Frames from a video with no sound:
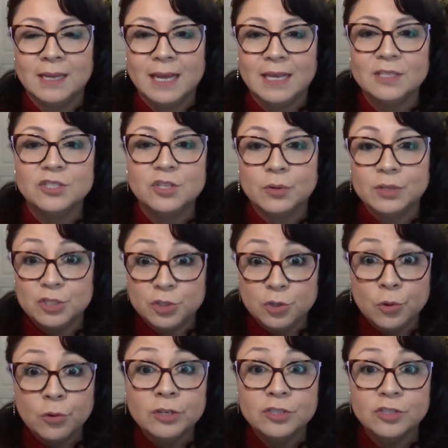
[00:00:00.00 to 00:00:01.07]
And so it's
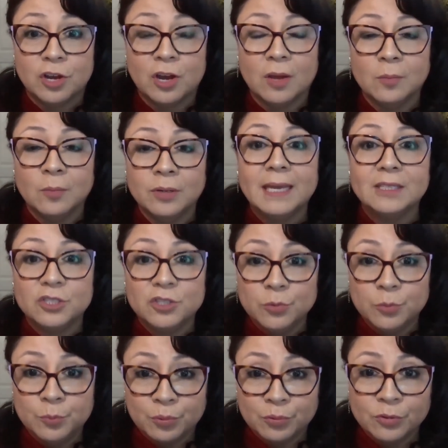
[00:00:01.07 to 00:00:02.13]
your job to
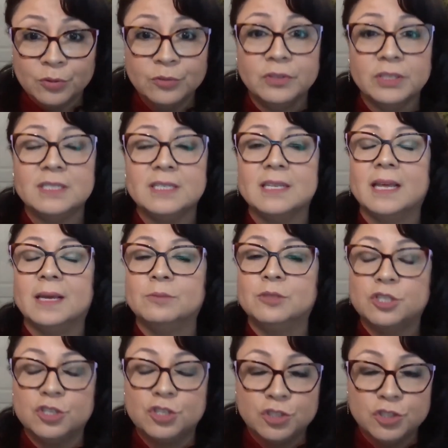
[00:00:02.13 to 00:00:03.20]
prove it to them,
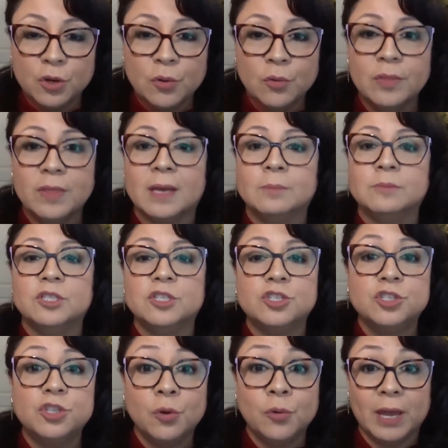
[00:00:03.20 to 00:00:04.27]
to show them, to
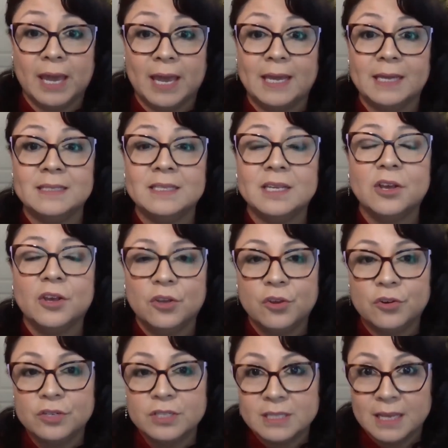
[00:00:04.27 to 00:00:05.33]
showcase
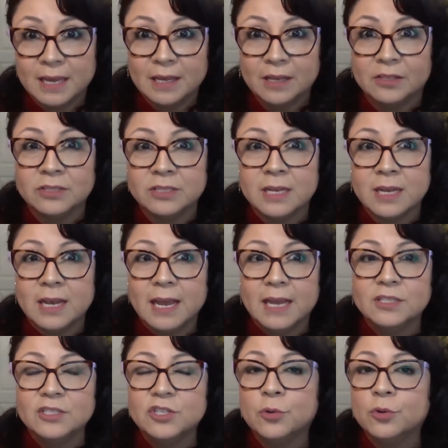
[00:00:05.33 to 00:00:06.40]
your skills.
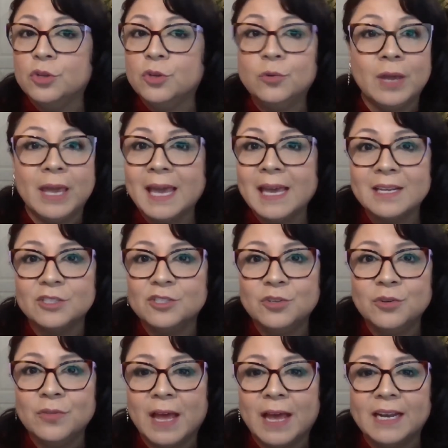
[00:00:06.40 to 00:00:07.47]
And so you can't
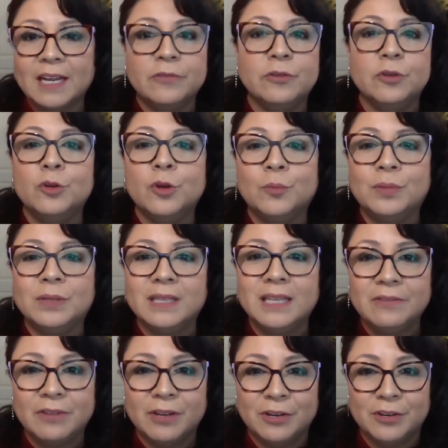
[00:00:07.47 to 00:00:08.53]
do that if you don't
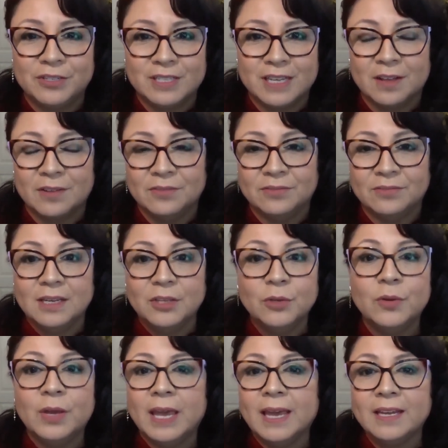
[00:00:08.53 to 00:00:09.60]
believe in yourself. You
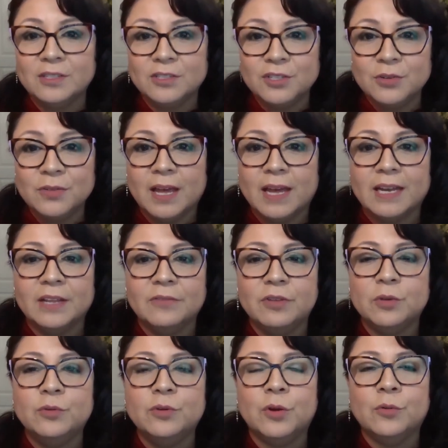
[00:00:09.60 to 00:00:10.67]
can't do that if
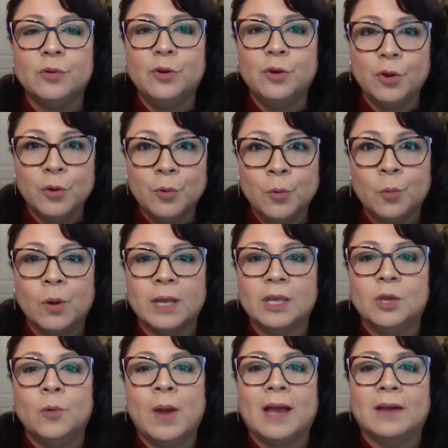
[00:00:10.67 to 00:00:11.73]
you don't know what
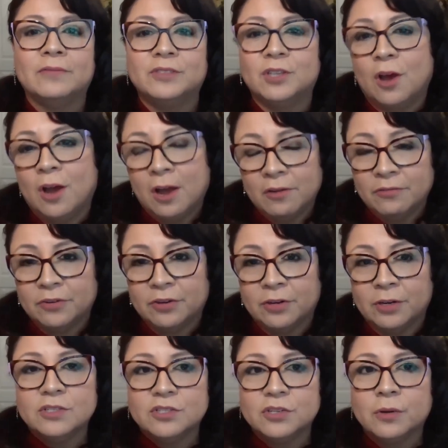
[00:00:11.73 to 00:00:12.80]
you have to offer.
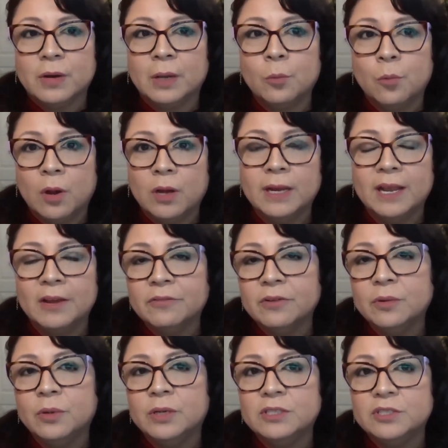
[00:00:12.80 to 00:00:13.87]
So I want
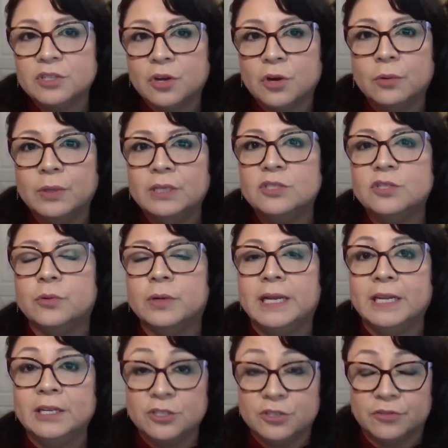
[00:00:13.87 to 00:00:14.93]
everyone to go into an
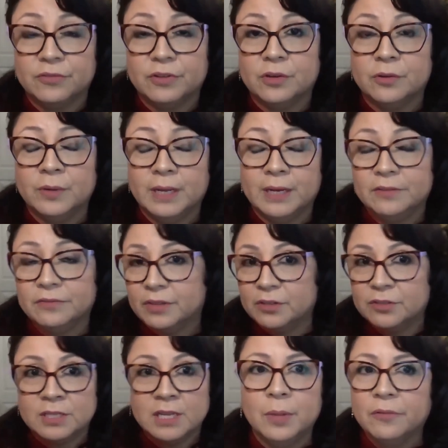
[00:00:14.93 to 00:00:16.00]
interview. And
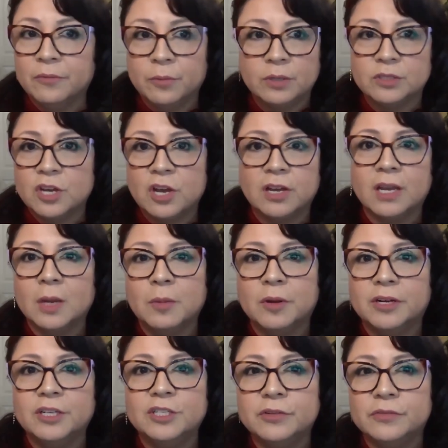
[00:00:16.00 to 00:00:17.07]
if we're talking about
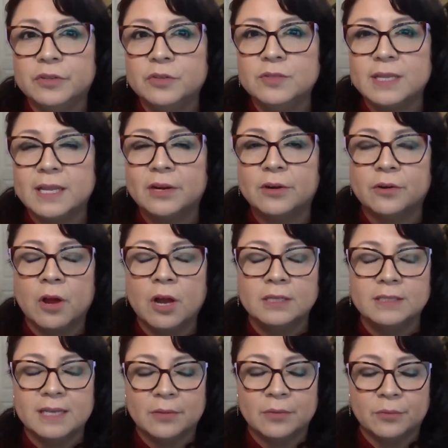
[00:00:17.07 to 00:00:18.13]
interviews later on
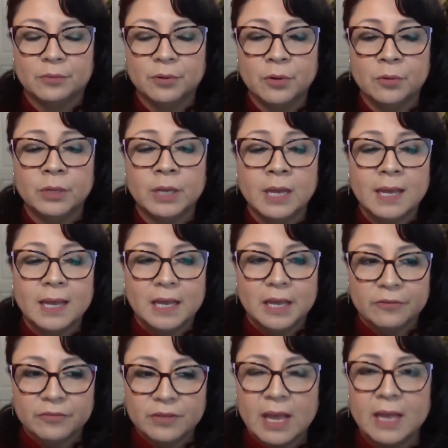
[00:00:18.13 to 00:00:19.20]
down the road,
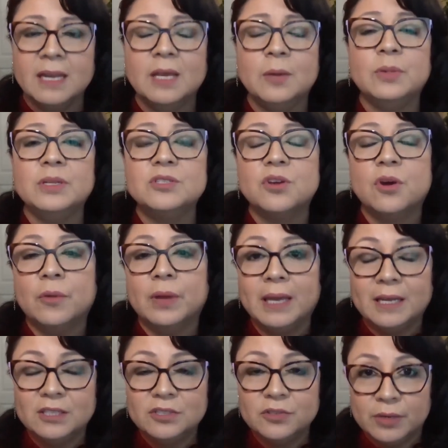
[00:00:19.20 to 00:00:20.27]
if anyone's going
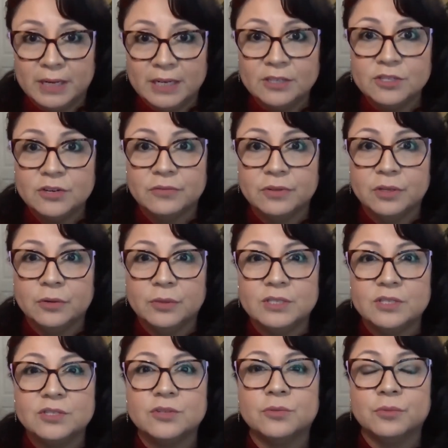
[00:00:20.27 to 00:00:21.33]
into an interview,
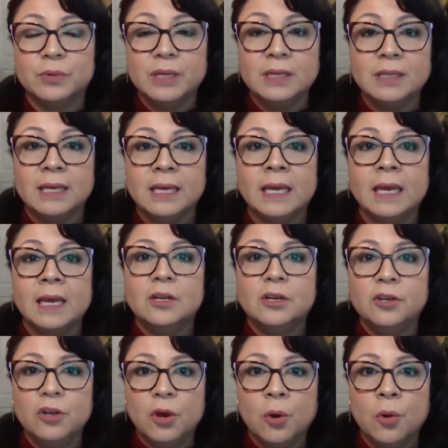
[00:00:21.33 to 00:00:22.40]
it's to really
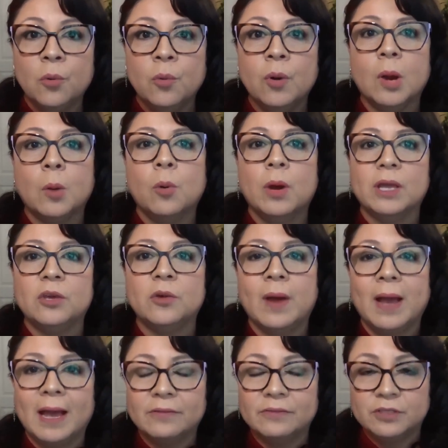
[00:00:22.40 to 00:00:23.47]
know what you
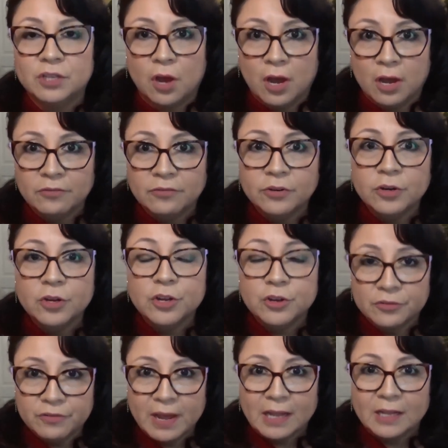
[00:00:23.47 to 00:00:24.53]
have to offer, your
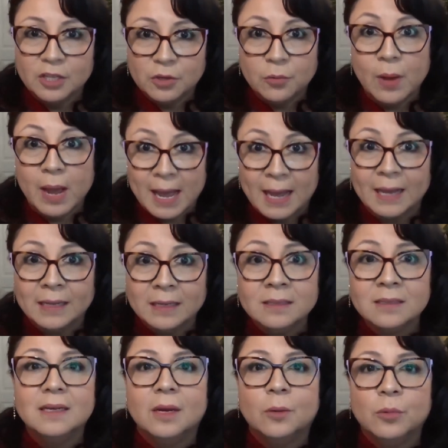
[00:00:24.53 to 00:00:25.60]
value add,
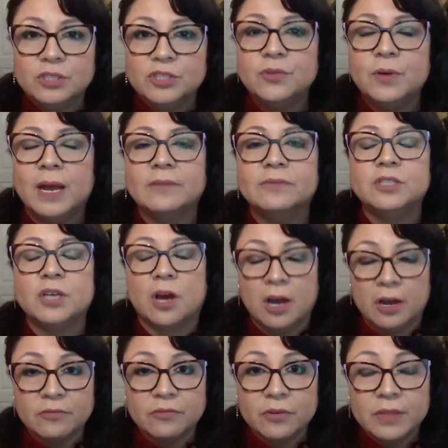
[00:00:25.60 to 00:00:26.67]
what you have to
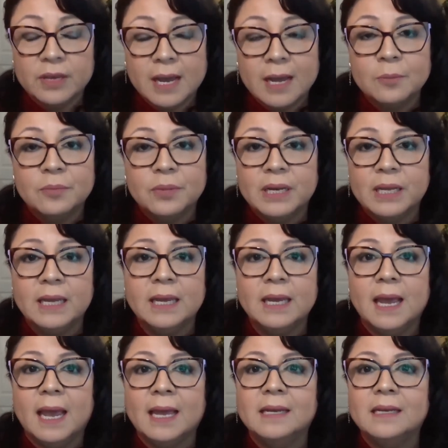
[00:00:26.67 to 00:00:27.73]
offer the company,
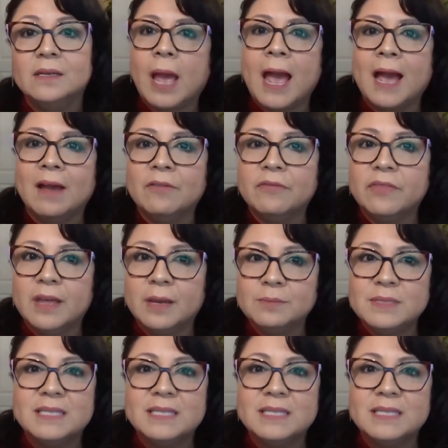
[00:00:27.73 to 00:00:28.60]
and have them